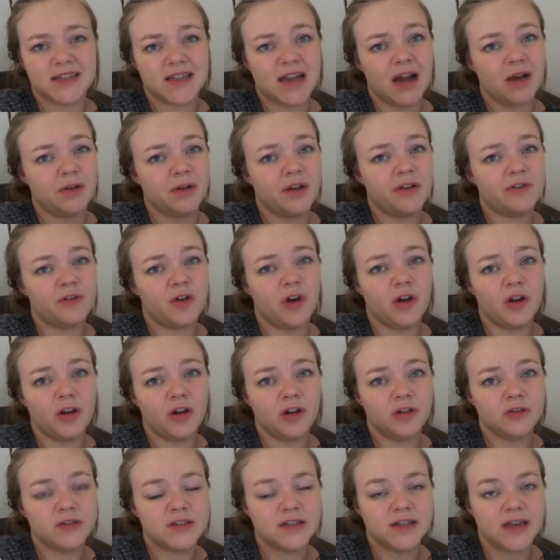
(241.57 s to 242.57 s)
now and I've got a
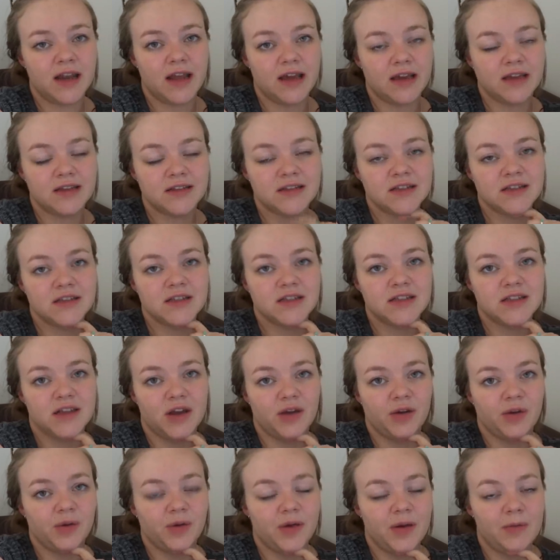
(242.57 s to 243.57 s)
lot to list, so
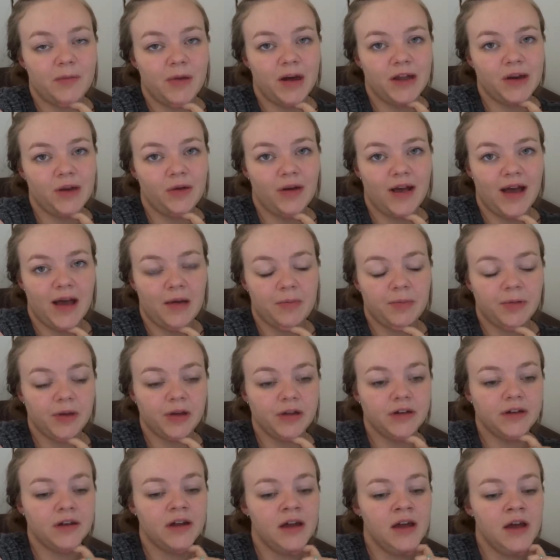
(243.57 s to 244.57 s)
it might not
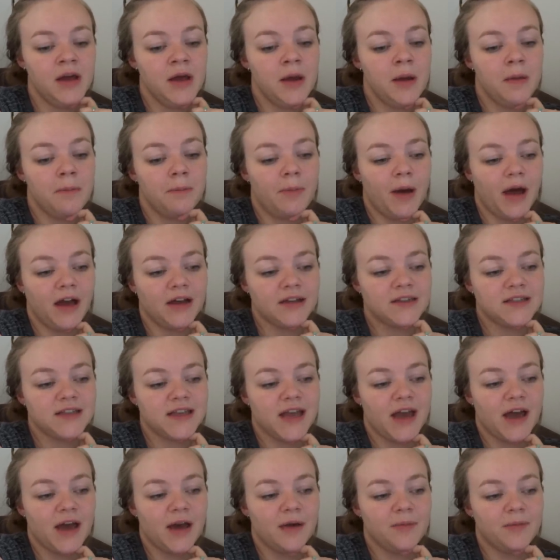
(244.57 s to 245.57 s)
happen. But
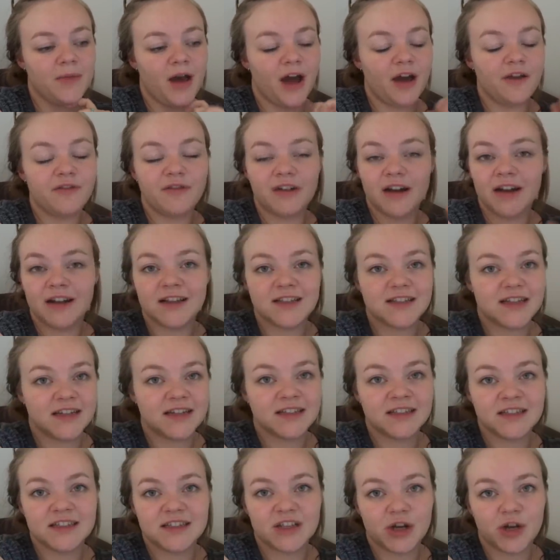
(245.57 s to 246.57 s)
I realised I
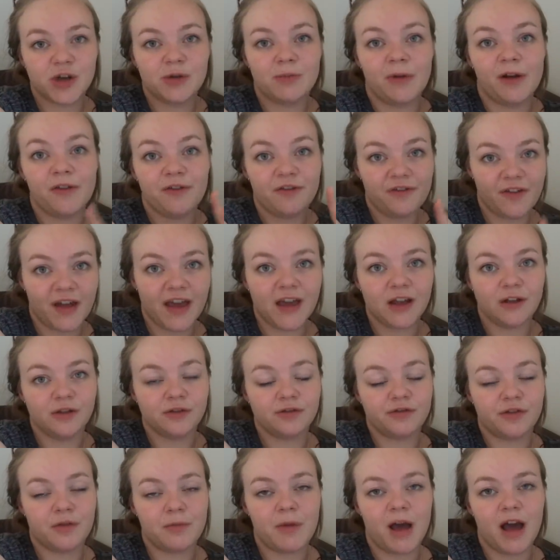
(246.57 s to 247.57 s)
didn't tell you my fail
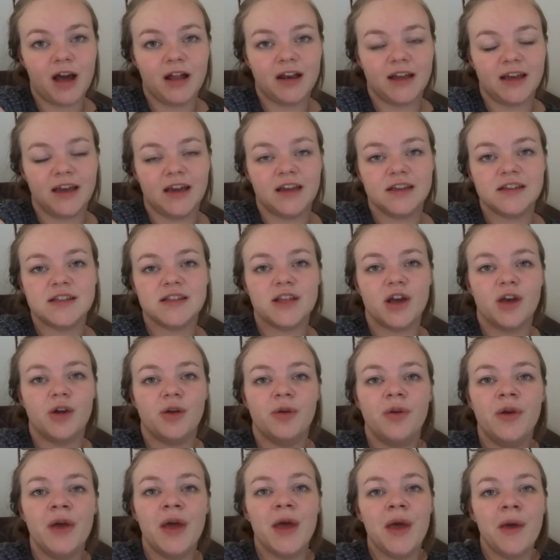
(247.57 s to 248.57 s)
from earlier.
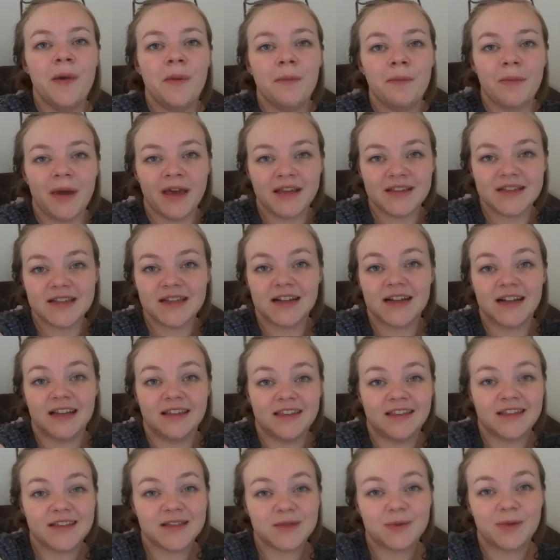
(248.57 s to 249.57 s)
So basically
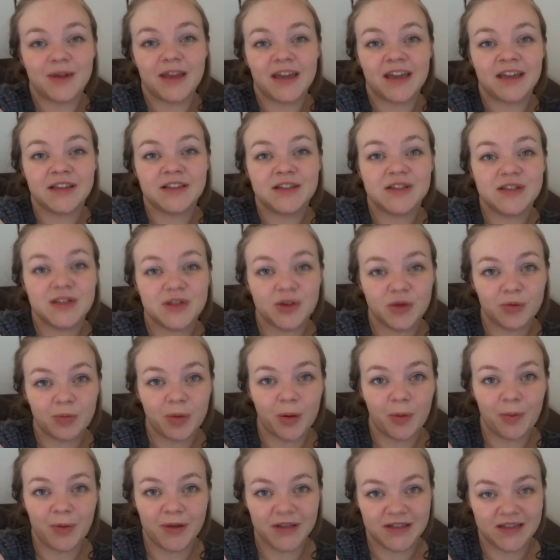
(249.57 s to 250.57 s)
this week is
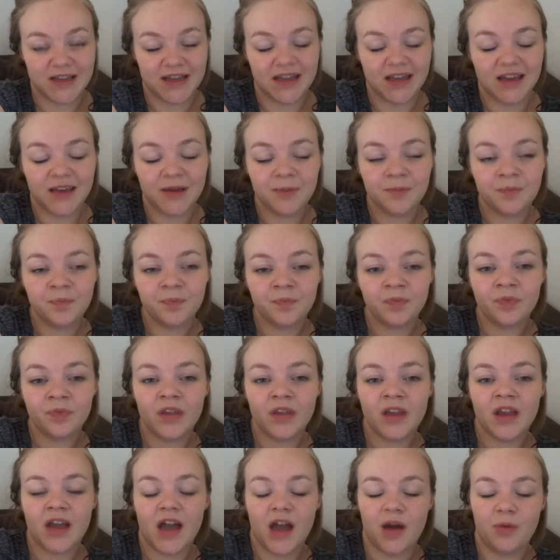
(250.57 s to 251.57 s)
super busy.
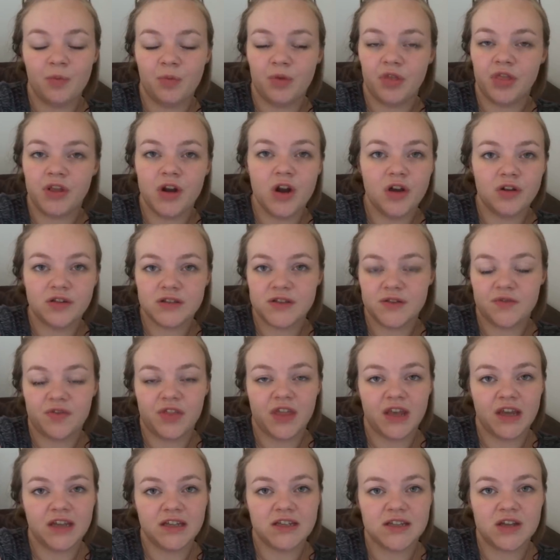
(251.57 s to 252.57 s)
With lots of
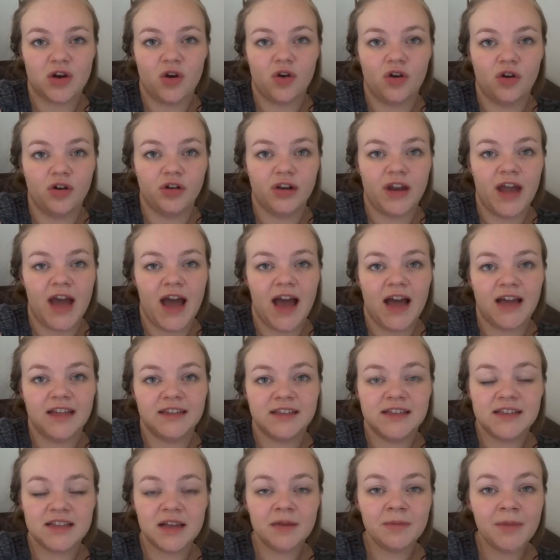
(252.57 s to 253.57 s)
things on,
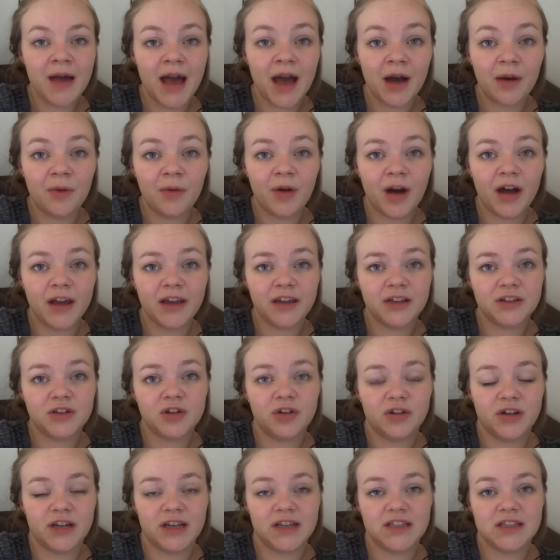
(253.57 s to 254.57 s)
and somehow I had
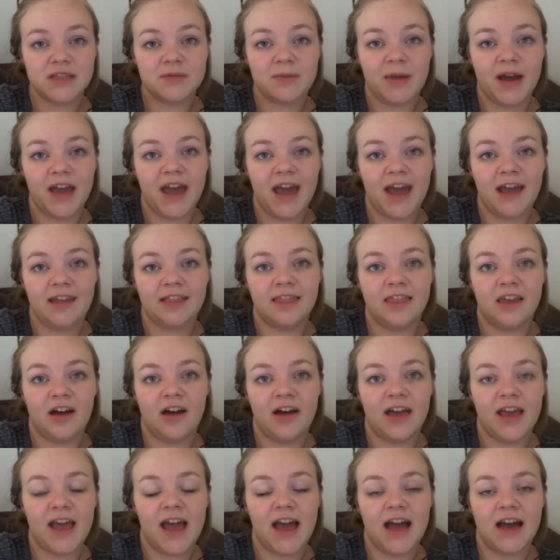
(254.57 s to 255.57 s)
got it into my head that
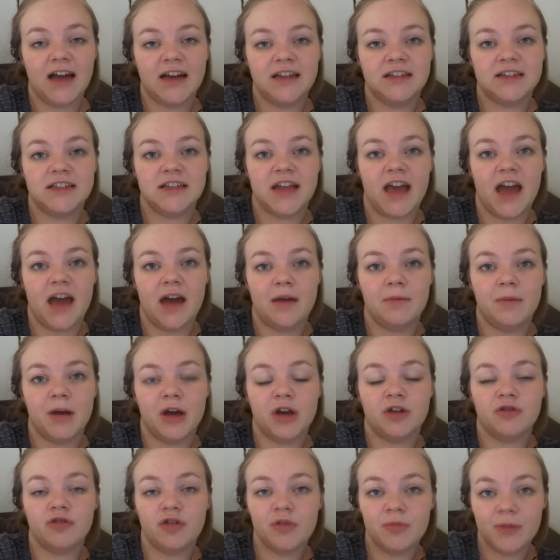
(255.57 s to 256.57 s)
I had a
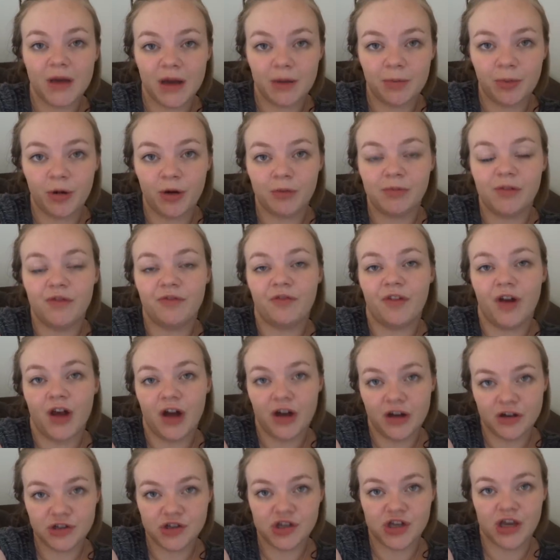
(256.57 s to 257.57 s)
grooming appointment for
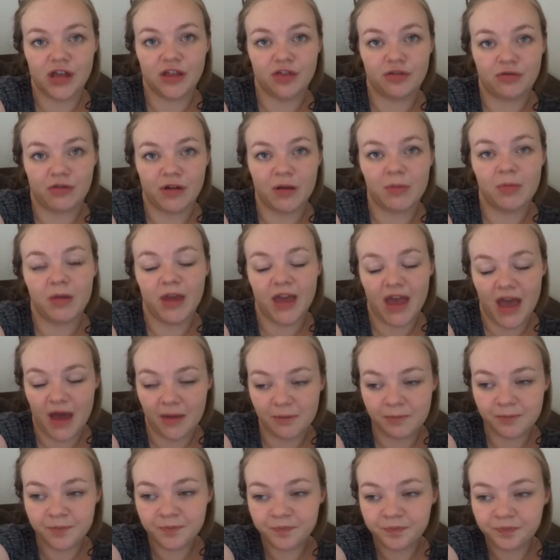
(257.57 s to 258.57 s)
Archie at 3
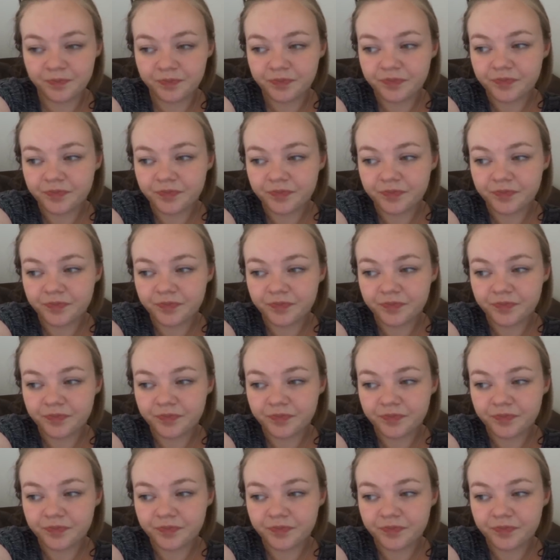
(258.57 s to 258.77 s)
p.m.